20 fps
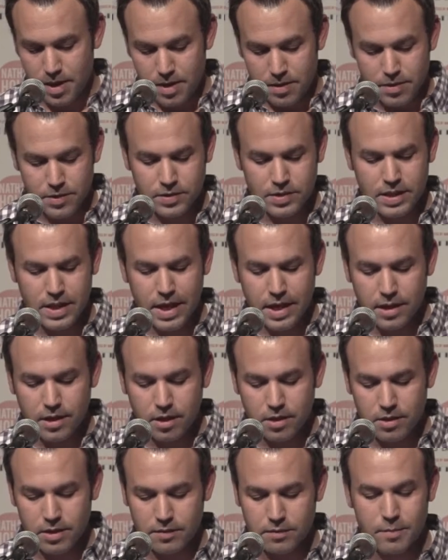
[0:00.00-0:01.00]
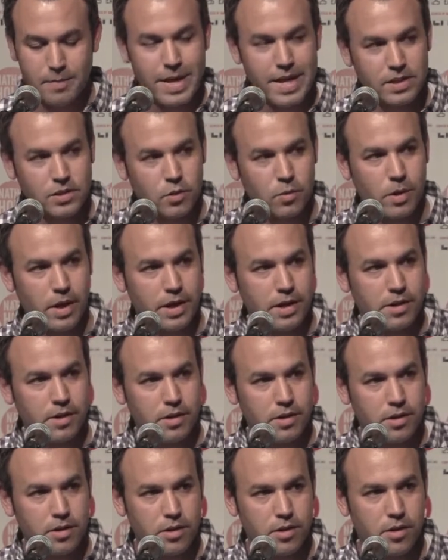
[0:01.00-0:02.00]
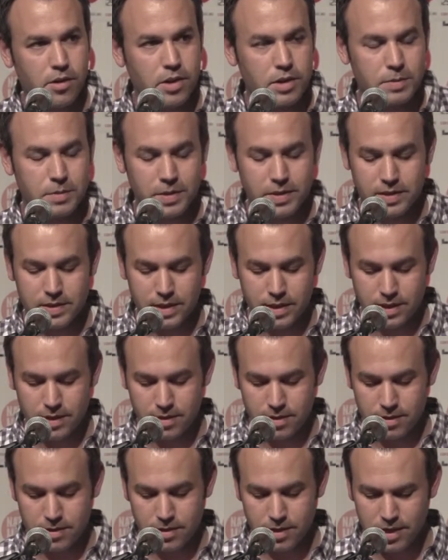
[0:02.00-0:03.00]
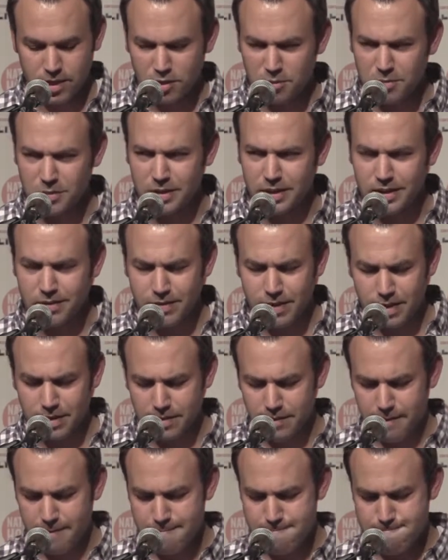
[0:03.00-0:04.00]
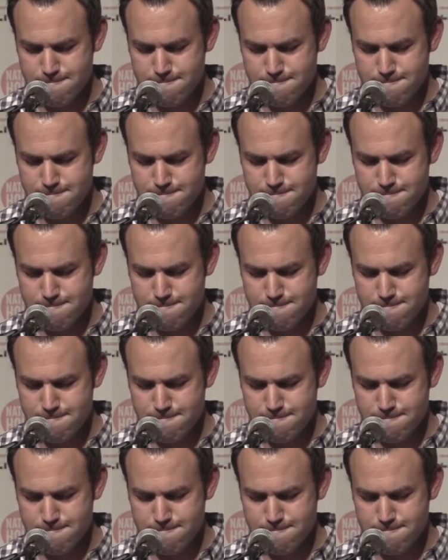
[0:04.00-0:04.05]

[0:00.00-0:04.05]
"There's a guy calling from Esquire," her husband said. "Can you believe it?"